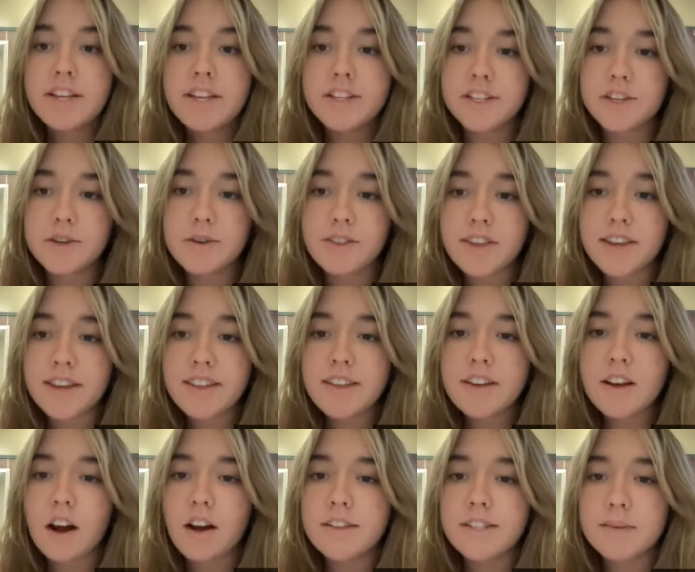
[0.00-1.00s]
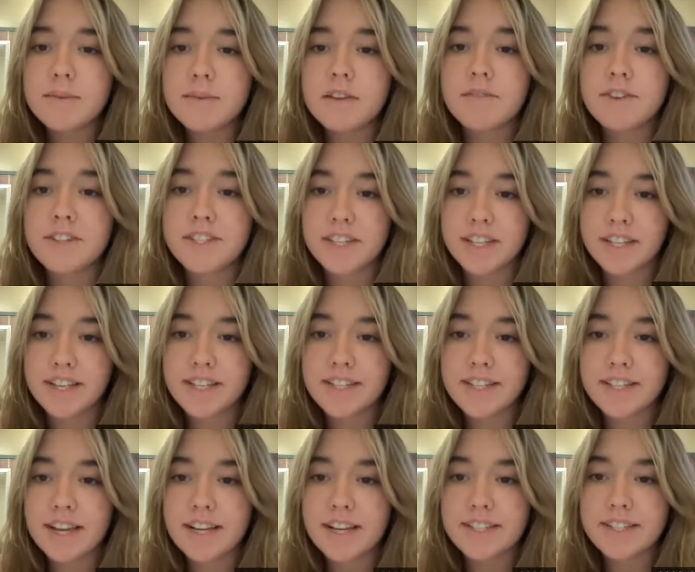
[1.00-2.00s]
Do you think the concept of
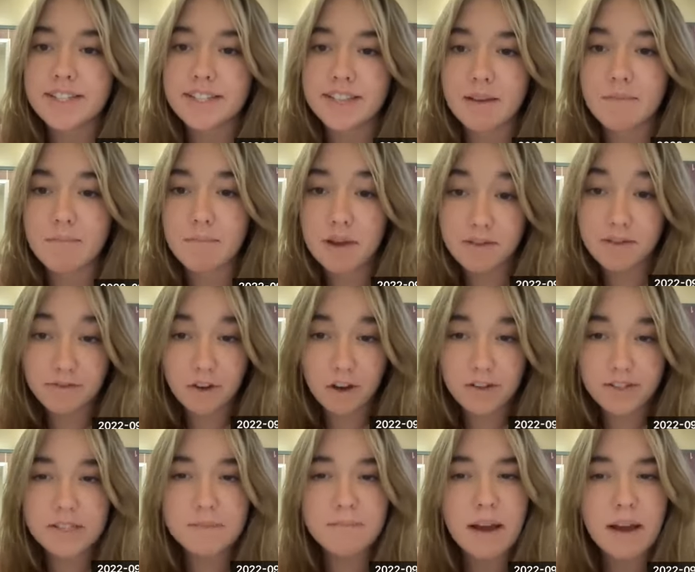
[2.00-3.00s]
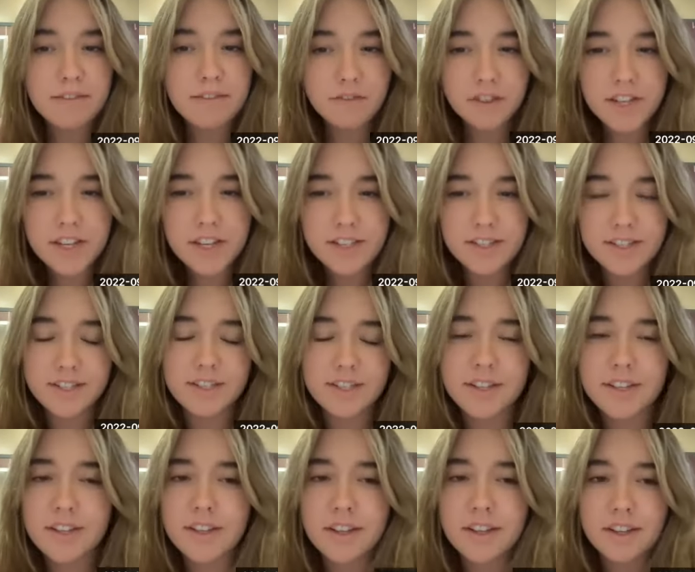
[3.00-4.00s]
resilience has the same pitfalls as mindfulness?